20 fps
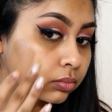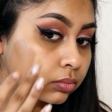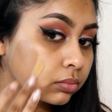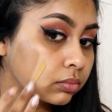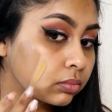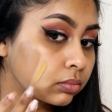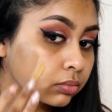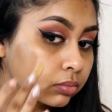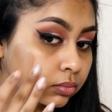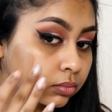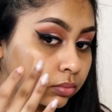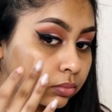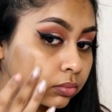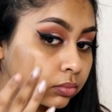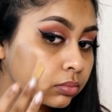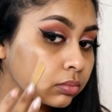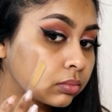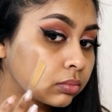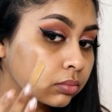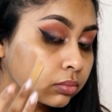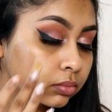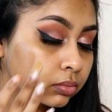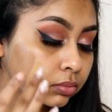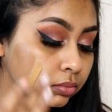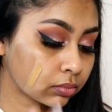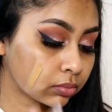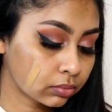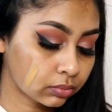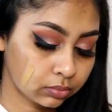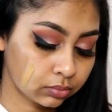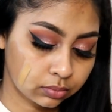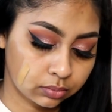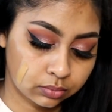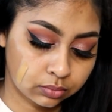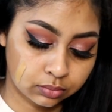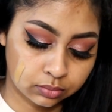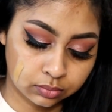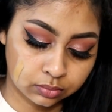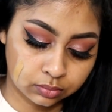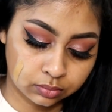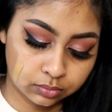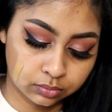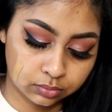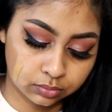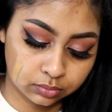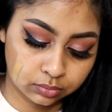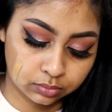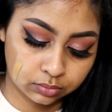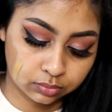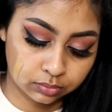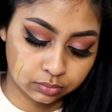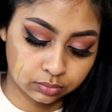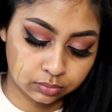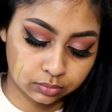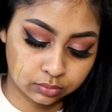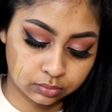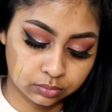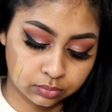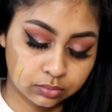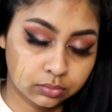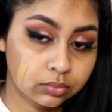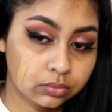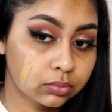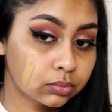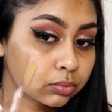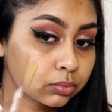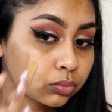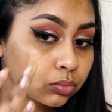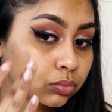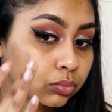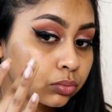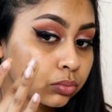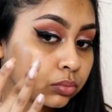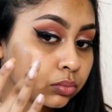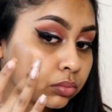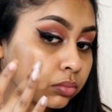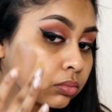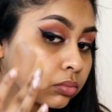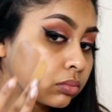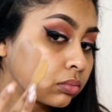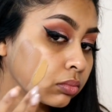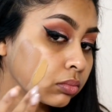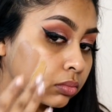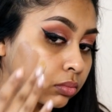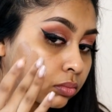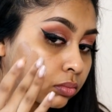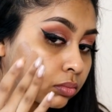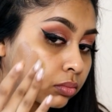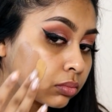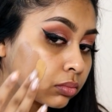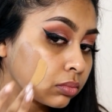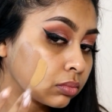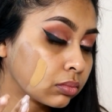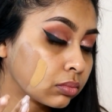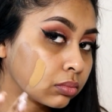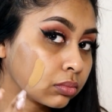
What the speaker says: (no one is talking)